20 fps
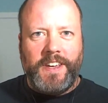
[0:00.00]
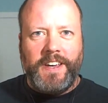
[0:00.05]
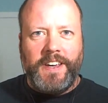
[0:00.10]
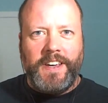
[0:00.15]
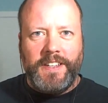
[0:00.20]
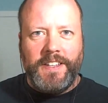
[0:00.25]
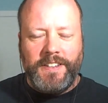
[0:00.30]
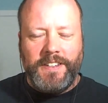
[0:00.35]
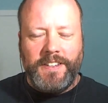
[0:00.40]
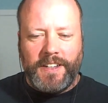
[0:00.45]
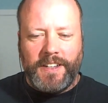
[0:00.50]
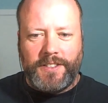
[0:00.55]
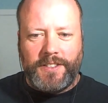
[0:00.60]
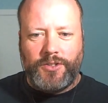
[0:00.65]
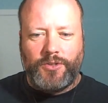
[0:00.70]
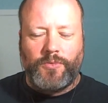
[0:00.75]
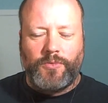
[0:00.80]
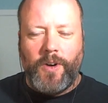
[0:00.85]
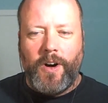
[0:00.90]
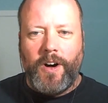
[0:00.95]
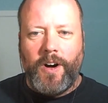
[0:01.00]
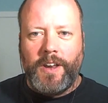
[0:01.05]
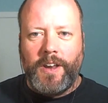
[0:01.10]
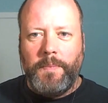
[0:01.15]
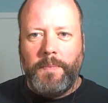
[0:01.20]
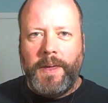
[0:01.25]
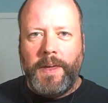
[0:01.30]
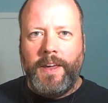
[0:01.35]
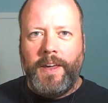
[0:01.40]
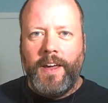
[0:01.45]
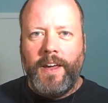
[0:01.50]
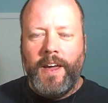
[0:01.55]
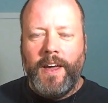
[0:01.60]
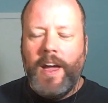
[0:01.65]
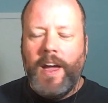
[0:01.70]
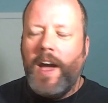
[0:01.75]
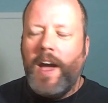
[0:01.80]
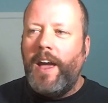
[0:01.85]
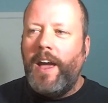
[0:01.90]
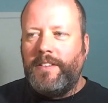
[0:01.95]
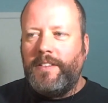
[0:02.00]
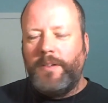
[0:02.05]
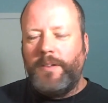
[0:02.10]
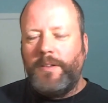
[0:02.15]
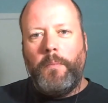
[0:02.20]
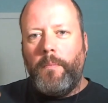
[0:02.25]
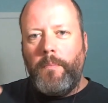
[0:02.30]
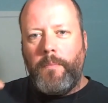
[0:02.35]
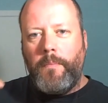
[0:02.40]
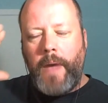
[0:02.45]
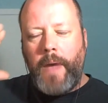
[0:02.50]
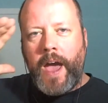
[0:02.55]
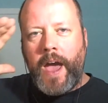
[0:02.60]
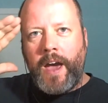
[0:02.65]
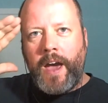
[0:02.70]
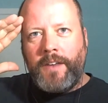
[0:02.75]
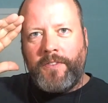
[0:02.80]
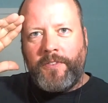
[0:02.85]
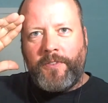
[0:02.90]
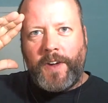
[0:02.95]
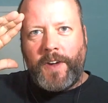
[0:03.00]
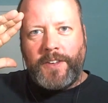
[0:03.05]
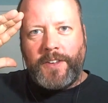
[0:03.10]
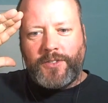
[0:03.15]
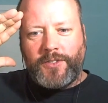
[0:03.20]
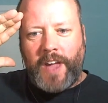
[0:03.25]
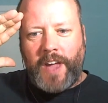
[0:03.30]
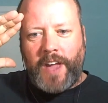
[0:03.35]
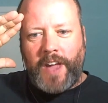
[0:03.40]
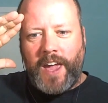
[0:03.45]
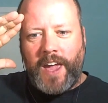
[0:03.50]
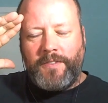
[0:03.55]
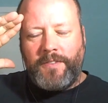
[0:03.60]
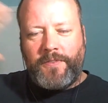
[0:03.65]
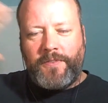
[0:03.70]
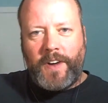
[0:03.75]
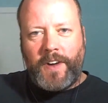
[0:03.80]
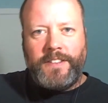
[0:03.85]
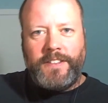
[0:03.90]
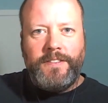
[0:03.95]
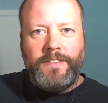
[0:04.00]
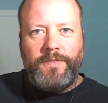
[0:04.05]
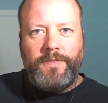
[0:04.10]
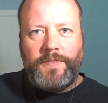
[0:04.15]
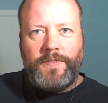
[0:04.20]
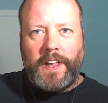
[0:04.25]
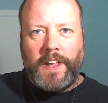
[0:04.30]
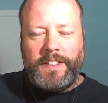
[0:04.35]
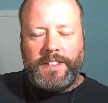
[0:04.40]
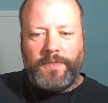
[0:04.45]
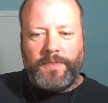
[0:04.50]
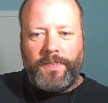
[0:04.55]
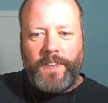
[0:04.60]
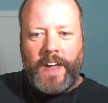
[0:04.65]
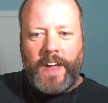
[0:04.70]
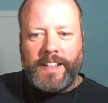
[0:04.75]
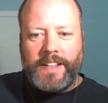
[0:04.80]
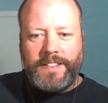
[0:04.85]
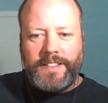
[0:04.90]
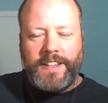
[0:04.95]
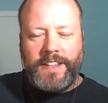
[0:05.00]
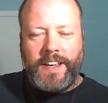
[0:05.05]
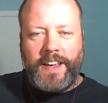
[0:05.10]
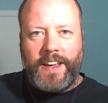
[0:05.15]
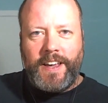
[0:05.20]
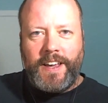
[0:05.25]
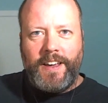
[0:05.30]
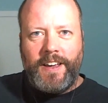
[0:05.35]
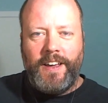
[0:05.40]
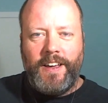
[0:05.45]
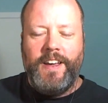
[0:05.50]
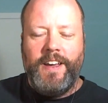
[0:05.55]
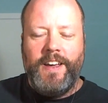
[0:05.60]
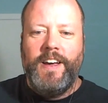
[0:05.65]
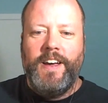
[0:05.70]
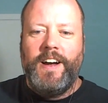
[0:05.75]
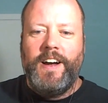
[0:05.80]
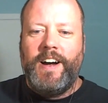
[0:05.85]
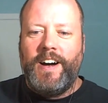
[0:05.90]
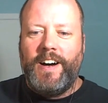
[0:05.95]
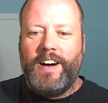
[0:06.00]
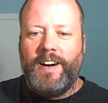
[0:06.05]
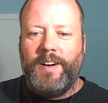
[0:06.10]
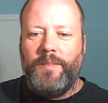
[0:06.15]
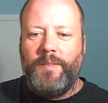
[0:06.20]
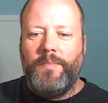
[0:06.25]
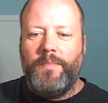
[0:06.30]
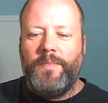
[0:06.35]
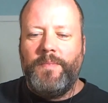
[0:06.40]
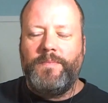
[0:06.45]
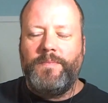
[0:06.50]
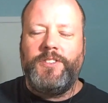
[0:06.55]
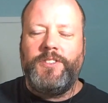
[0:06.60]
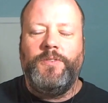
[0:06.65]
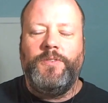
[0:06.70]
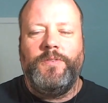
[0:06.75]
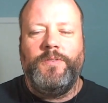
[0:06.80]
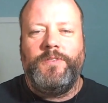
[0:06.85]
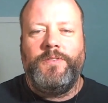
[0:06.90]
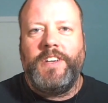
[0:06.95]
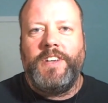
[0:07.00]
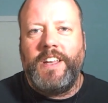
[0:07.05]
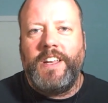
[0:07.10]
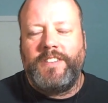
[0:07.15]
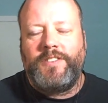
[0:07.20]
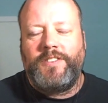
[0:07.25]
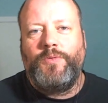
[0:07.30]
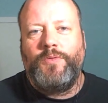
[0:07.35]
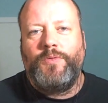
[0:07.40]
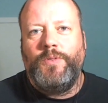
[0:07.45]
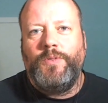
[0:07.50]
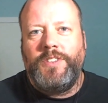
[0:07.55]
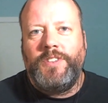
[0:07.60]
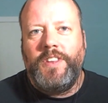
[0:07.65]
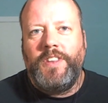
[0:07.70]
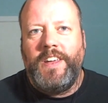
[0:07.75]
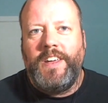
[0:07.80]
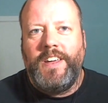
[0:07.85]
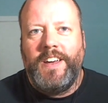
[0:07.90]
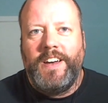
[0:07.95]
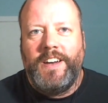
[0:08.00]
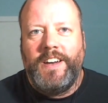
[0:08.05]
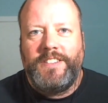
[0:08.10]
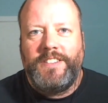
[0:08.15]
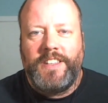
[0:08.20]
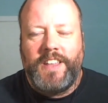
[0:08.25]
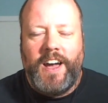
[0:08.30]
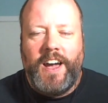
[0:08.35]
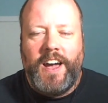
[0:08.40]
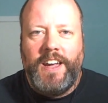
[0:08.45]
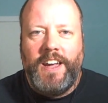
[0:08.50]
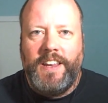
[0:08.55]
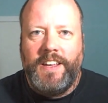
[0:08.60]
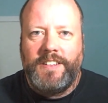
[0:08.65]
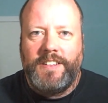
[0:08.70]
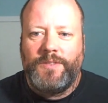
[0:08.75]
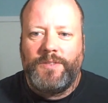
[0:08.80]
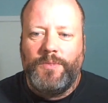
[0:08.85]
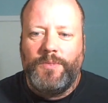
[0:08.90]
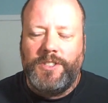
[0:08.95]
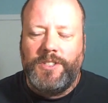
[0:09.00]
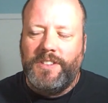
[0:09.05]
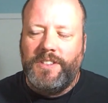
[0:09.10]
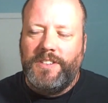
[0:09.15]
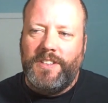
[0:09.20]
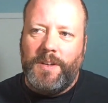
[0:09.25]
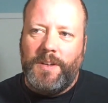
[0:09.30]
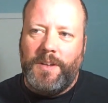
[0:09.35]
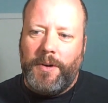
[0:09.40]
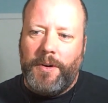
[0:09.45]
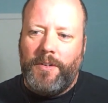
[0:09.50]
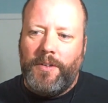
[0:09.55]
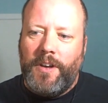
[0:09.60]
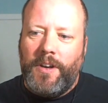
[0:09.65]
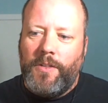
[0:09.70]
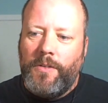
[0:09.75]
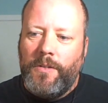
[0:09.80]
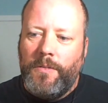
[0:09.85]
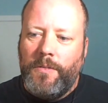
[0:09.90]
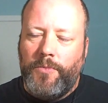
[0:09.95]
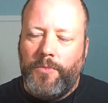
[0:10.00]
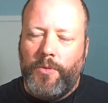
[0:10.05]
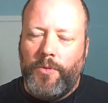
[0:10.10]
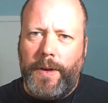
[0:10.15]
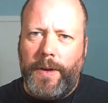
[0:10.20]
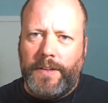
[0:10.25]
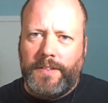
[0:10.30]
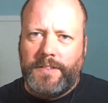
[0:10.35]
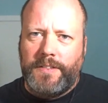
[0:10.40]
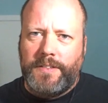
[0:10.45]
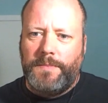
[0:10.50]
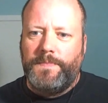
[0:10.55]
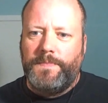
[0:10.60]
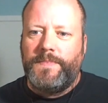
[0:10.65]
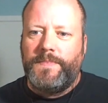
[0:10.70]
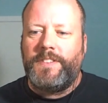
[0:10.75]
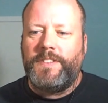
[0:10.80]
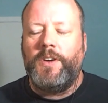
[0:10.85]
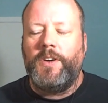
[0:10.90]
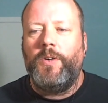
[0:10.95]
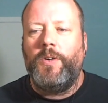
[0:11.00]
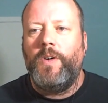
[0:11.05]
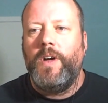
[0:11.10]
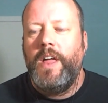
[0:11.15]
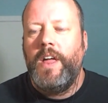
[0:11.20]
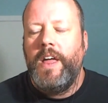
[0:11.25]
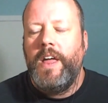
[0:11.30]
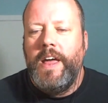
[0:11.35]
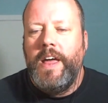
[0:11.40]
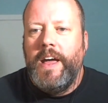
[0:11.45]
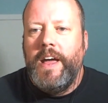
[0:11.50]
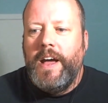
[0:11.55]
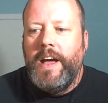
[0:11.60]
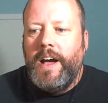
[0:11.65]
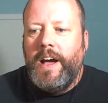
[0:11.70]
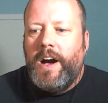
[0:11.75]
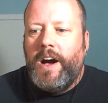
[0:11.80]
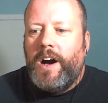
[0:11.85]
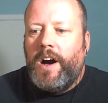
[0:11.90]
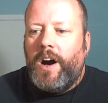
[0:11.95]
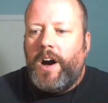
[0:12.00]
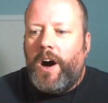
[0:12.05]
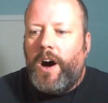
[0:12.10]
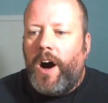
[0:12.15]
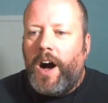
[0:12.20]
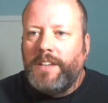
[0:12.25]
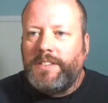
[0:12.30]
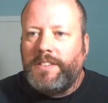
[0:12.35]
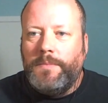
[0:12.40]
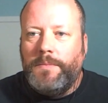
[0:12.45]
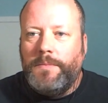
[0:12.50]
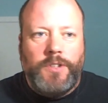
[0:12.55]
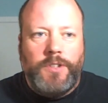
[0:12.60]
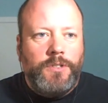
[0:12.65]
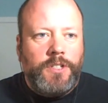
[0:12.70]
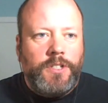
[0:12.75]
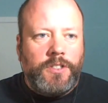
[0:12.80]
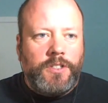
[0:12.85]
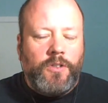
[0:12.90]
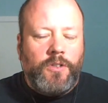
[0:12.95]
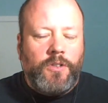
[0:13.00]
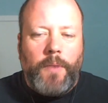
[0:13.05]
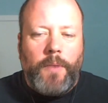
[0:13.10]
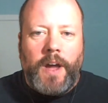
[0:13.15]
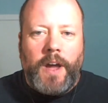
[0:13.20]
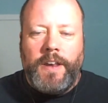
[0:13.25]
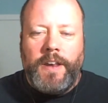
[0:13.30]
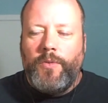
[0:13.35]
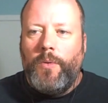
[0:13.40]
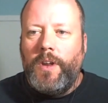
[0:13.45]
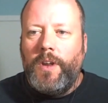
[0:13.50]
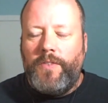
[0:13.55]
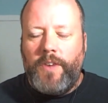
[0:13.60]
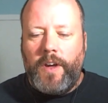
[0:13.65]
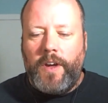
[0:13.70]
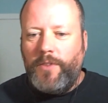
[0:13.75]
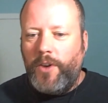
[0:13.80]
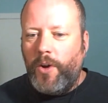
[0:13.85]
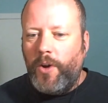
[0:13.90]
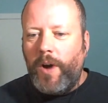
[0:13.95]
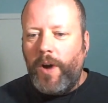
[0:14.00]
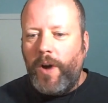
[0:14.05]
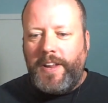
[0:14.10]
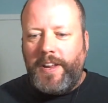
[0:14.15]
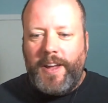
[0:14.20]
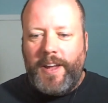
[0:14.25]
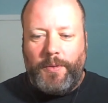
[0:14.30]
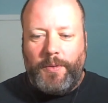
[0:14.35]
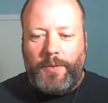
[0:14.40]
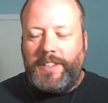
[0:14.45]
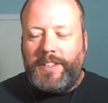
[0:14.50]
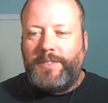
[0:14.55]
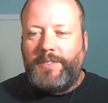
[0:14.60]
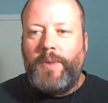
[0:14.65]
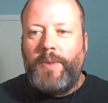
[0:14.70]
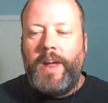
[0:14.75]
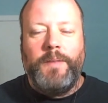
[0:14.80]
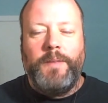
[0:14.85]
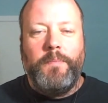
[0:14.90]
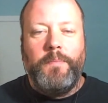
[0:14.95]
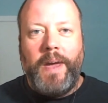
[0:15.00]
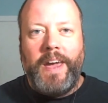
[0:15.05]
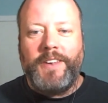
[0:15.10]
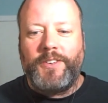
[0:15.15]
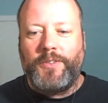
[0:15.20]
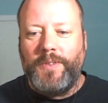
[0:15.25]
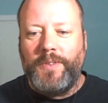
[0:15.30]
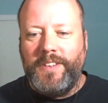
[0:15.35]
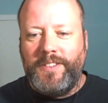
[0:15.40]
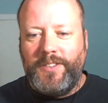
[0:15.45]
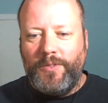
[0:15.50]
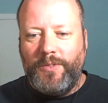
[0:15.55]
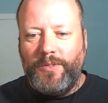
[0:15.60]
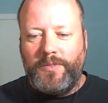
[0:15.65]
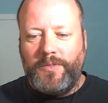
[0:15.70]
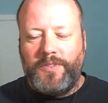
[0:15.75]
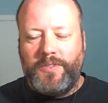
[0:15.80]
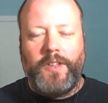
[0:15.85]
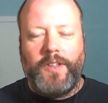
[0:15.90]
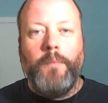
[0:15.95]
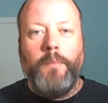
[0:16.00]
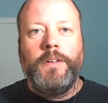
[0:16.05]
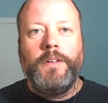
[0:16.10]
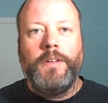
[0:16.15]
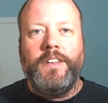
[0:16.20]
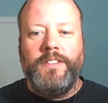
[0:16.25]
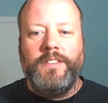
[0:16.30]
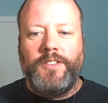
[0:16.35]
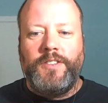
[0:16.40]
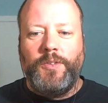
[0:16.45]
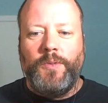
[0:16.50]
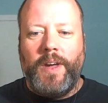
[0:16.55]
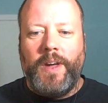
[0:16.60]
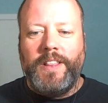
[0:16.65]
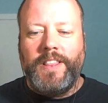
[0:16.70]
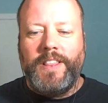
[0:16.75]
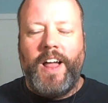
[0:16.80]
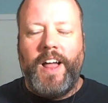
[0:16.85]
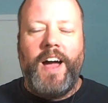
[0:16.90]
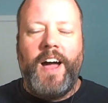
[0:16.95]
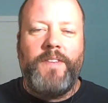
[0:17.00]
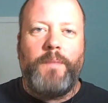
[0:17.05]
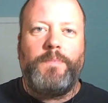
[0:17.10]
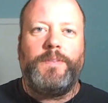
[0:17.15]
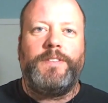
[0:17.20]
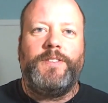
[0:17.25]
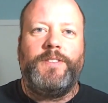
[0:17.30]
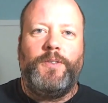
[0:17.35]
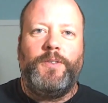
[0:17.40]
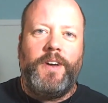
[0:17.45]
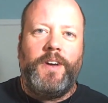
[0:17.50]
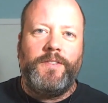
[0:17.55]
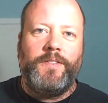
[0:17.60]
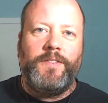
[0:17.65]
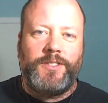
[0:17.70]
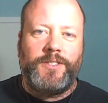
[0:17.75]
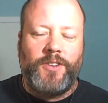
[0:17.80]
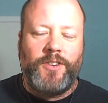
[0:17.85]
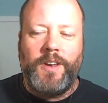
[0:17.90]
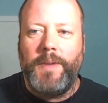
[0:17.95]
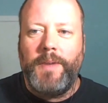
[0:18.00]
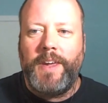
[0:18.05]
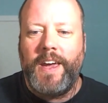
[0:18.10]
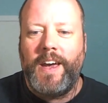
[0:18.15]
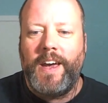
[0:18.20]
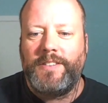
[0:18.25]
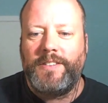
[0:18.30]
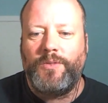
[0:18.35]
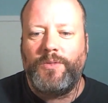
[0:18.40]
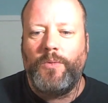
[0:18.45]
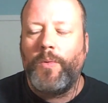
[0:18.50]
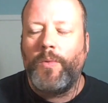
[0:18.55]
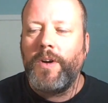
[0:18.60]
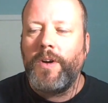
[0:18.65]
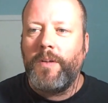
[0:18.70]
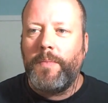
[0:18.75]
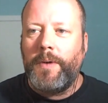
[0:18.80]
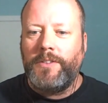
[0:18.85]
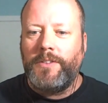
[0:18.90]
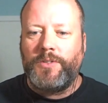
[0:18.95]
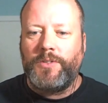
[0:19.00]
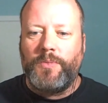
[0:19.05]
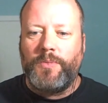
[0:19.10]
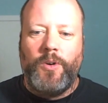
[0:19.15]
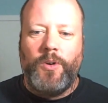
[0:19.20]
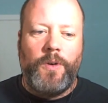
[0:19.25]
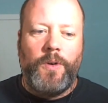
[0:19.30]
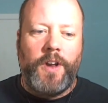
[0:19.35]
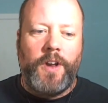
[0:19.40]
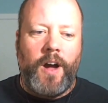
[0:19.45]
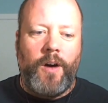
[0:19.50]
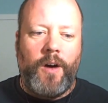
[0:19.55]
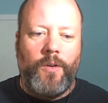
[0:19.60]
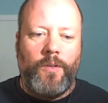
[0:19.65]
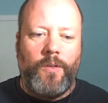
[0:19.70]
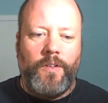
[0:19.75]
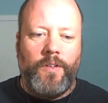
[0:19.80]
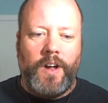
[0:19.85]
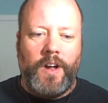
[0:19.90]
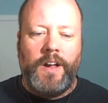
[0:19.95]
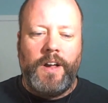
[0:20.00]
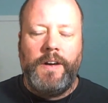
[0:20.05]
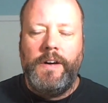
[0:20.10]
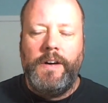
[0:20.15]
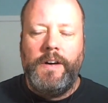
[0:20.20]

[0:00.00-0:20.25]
in astronomy and some mad Fraser Cain fright, flights of fancy um, to to get us through to the uh, to the hiatus, which is in about another three weeks. So awesome. So just to remind everyone, if you have no idea what this random banter is, you have stumbled into a live episode of Astronomy Cast where we're about to record our uh,